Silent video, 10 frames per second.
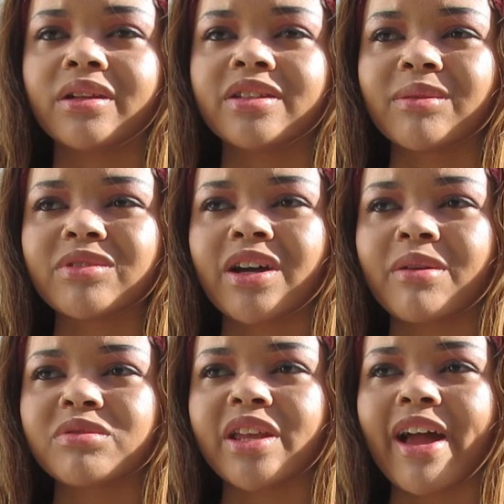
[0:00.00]

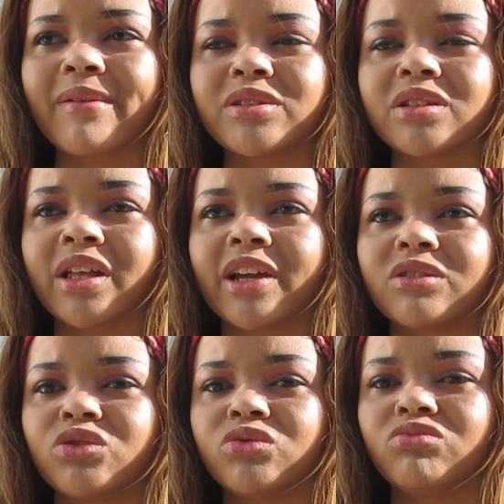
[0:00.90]
sometimes they have to like
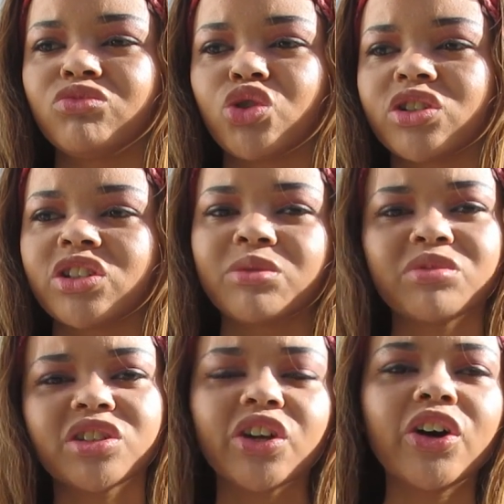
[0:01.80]
trust
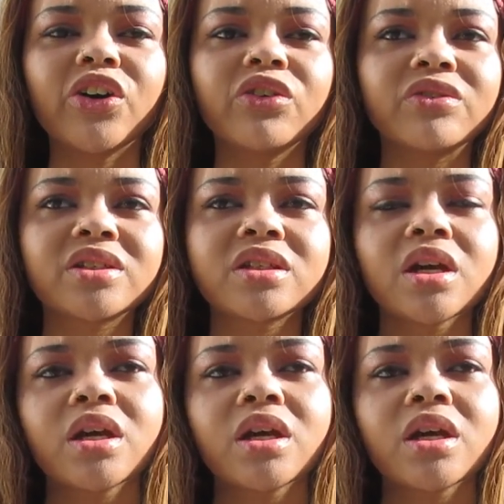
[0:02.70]
themselves